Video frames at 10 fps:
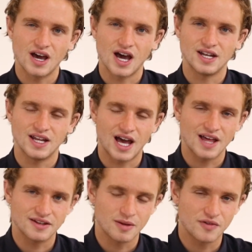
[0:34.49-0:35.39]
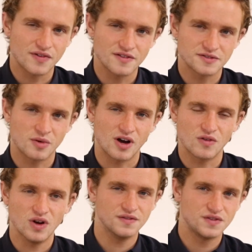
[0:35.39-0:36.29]
and at the number 5 spot
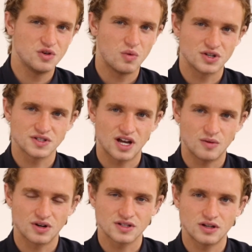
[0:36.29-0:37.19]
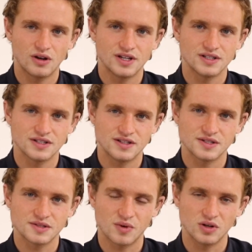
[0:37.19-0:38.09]
I've got a few watches that I want to slot into
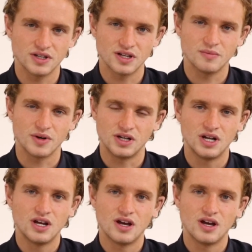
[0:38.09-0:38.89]
this spot here, but